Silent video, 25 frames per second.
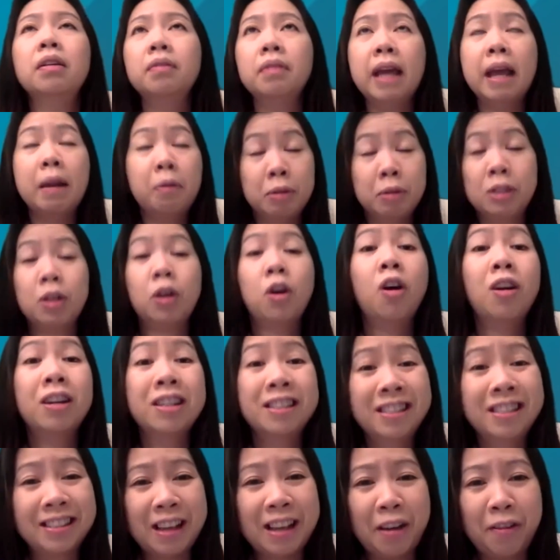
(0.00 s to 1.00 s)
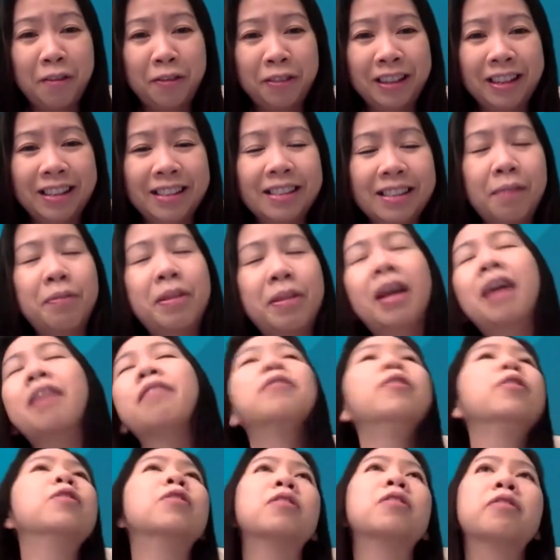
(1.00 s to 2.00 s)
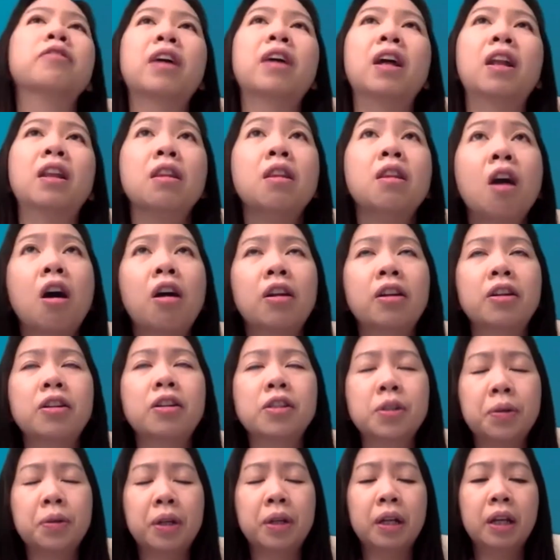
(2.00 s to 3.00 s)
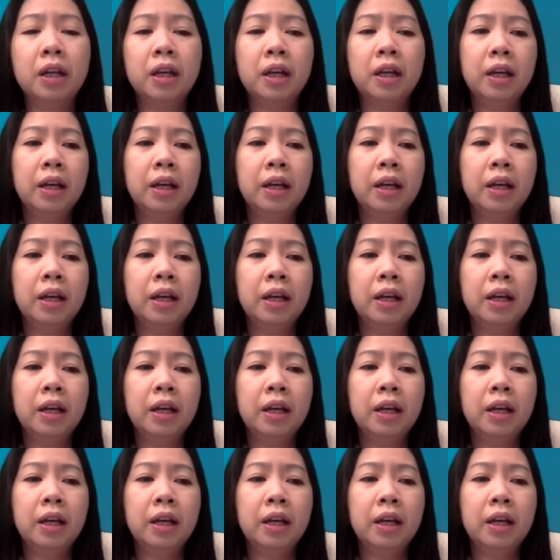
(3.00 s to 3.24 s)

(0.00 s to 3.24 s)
It was a conscious effort. It's something I've looked a lot into it.